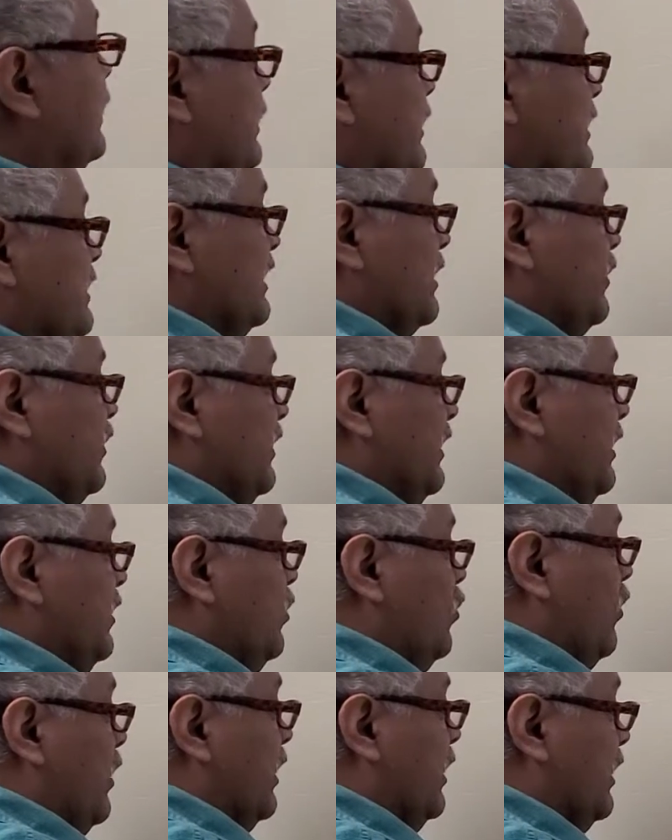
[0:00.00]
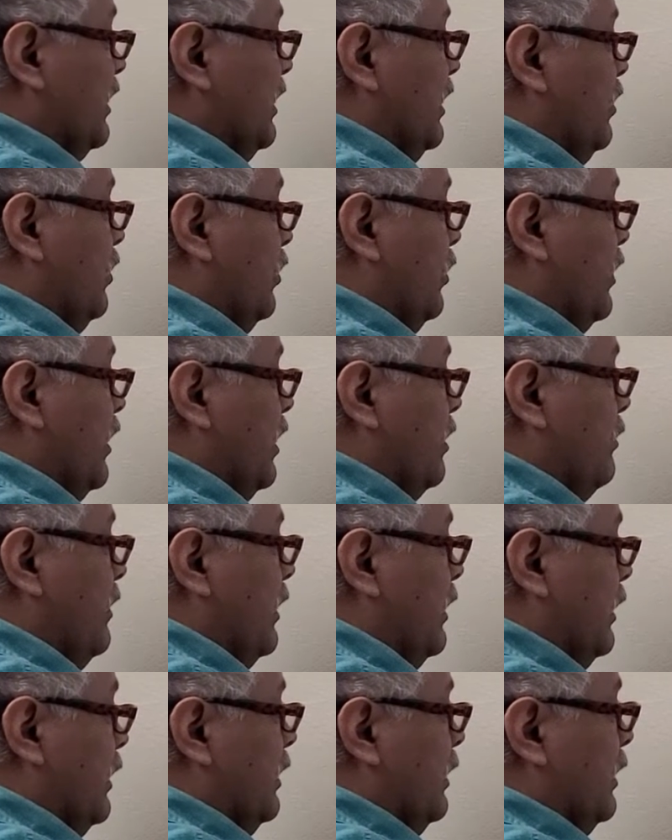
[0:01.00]
The same thing, 1 kilogram
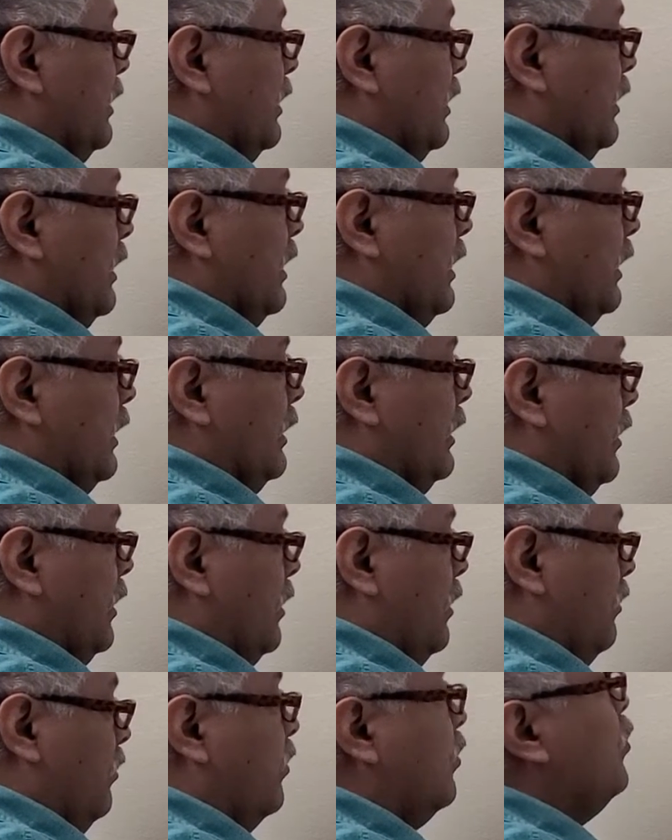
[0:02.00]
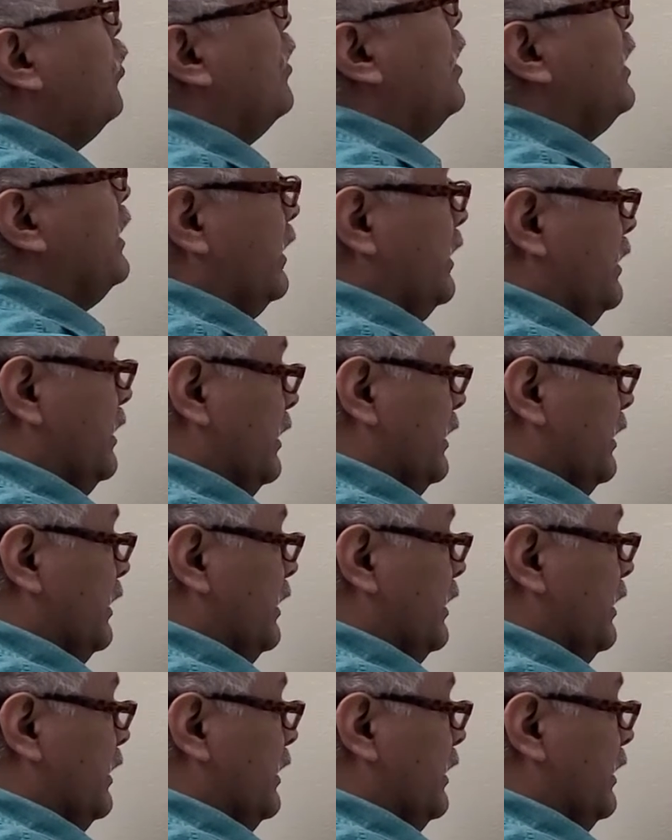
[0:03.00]
of water,